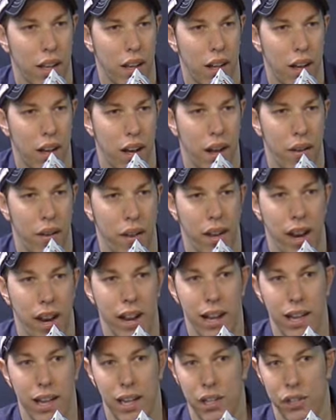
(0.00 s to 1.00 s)
And
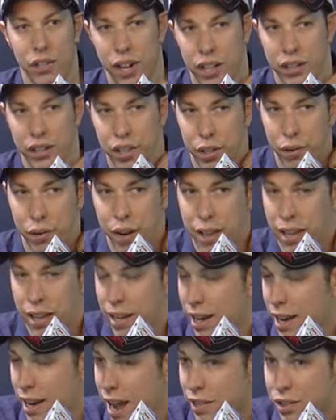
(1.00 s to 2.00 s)
I didn't get a chance to do anything
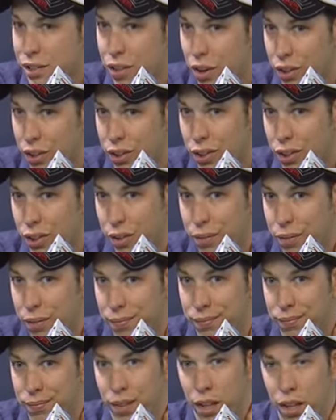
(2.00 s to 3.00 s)
in NASCAR till
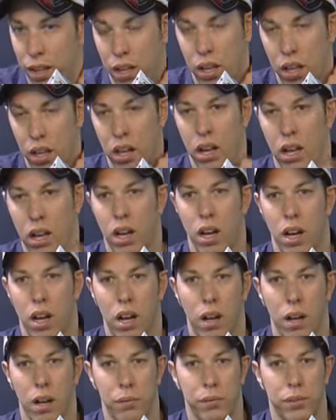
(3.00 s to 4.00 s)

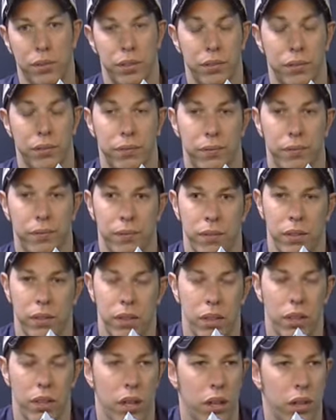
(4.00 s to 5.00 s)
I was
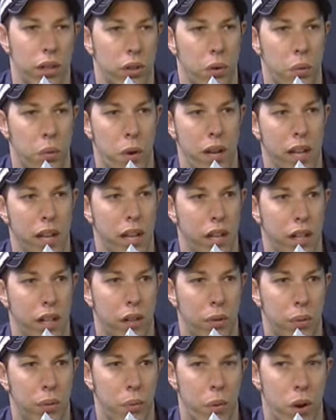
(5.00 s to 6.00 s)

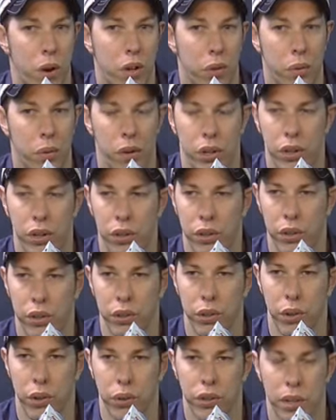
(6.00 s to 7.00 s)
21, 22
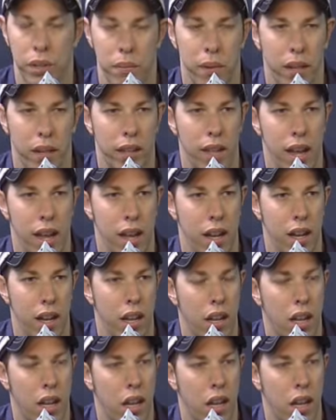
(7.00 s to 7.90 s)
years old, something like that.